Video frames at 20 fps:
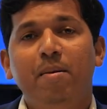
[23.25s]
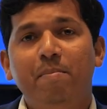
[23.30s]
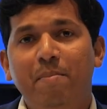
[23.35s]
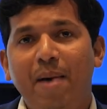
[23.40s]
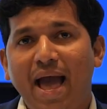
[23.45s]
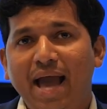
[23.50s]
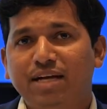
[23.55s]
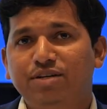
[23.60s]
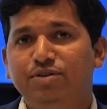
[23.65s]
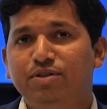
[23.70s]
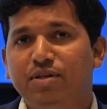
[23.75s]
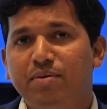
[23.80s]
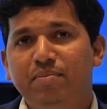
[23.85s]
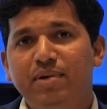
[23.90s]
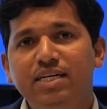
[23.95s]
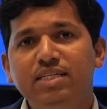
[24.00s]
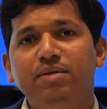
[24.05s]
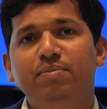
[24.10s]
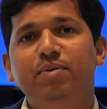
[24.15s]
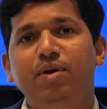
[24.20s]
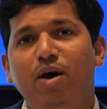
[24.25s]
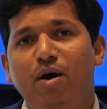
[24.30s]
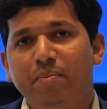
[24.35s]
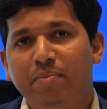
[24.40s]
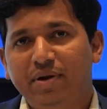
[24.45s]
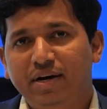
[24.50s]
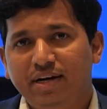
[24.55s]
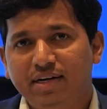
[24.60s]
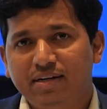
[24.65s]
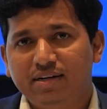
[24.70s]
back to the multiple
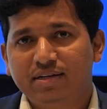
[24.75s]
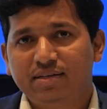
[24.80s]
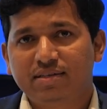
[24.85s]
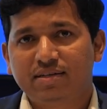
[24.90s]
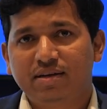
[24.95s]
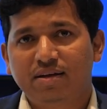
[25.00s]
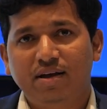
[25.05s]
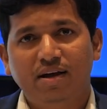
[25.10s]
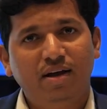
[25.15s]
operators,